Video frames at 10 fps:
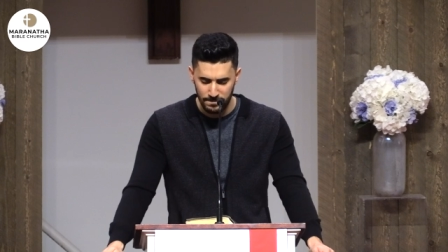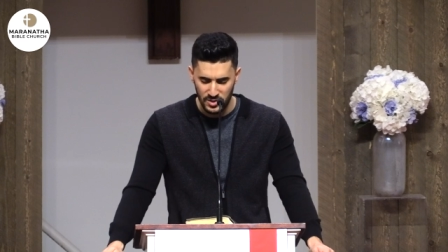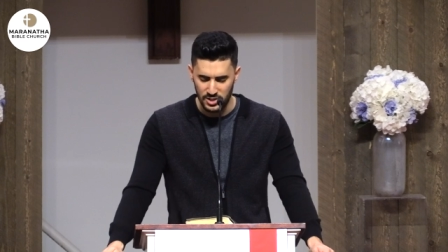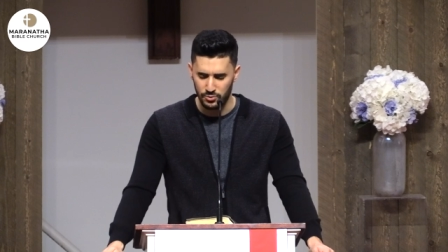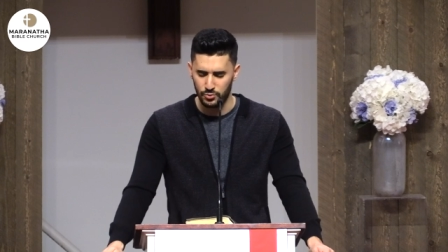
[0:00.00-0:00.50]

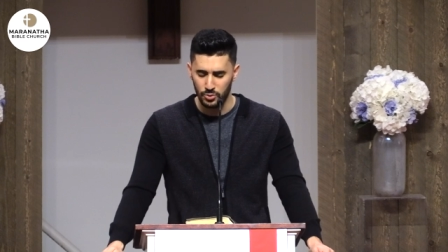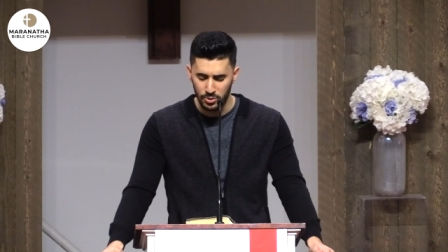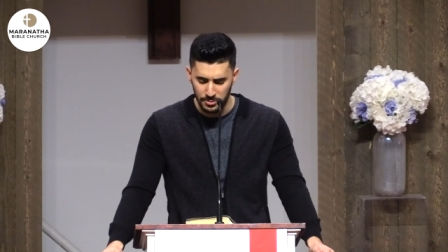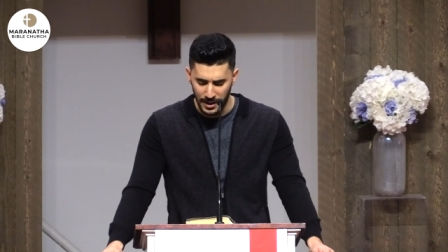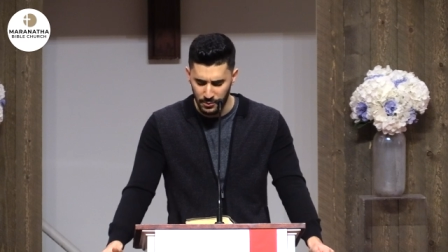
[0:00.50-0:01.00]
It has
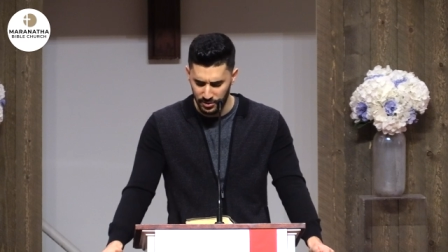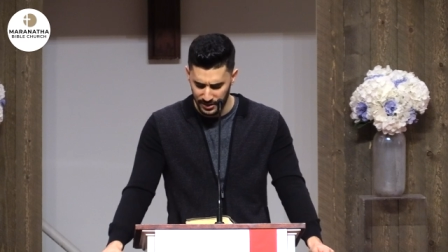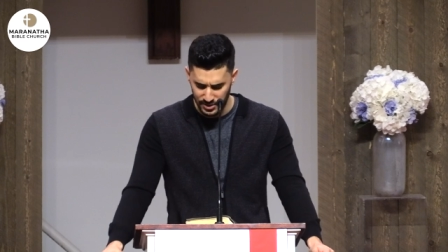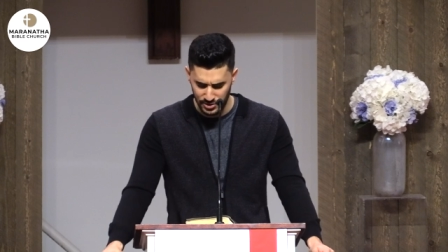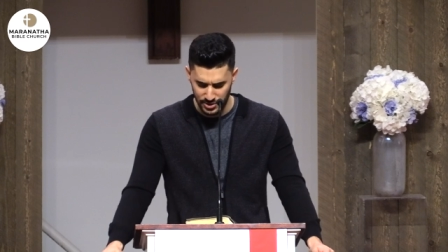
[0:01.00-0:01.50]
ruined my
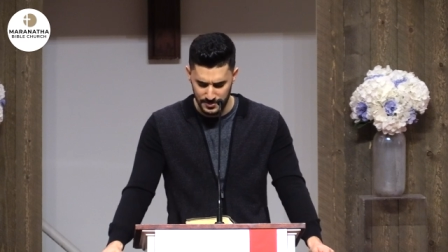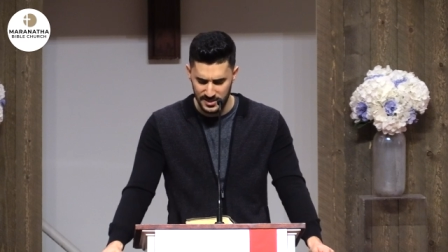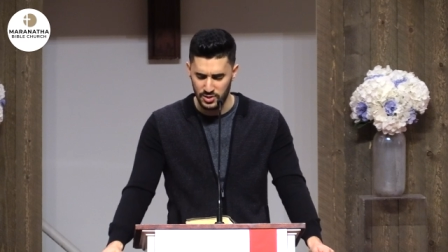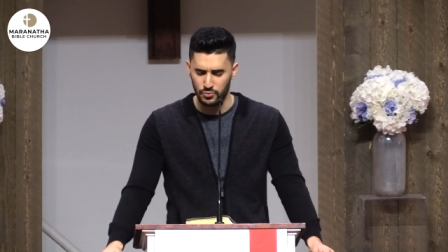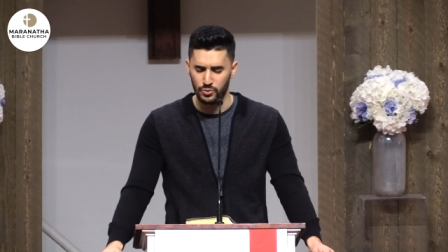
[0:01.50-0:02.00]
relationships.
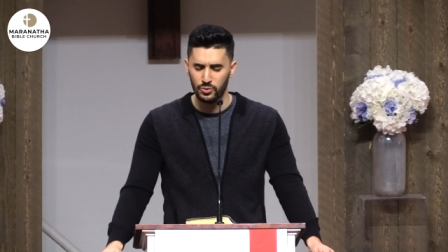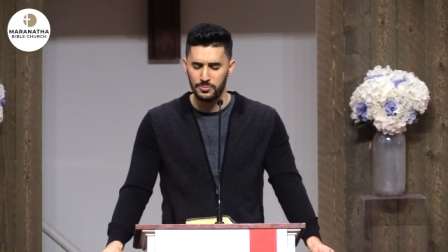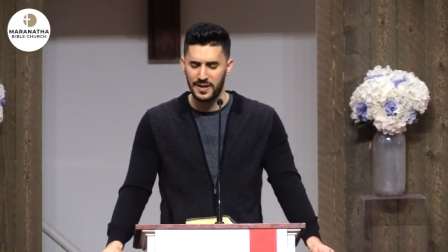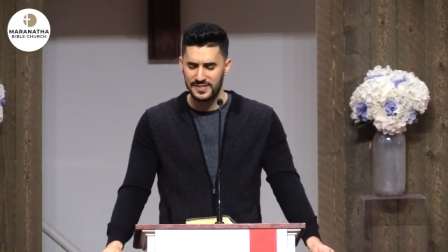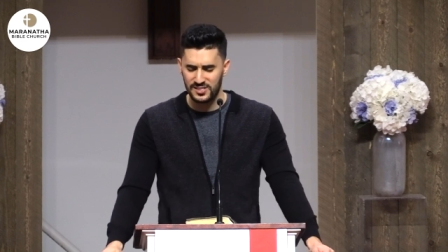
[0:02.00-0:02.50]
It has
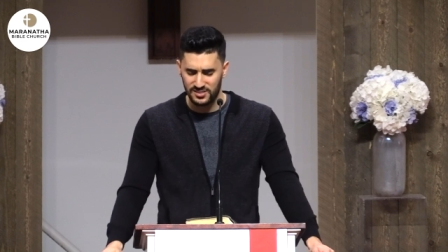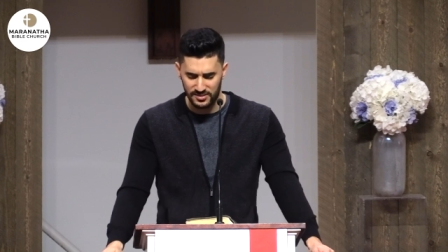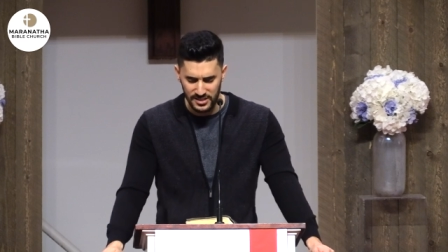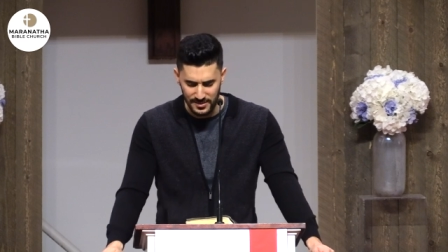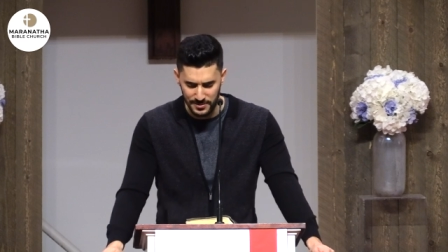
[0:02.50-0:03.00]
ruined my
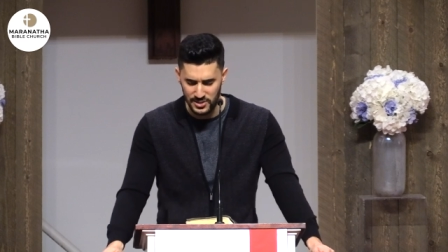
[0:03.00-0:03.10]
sleep.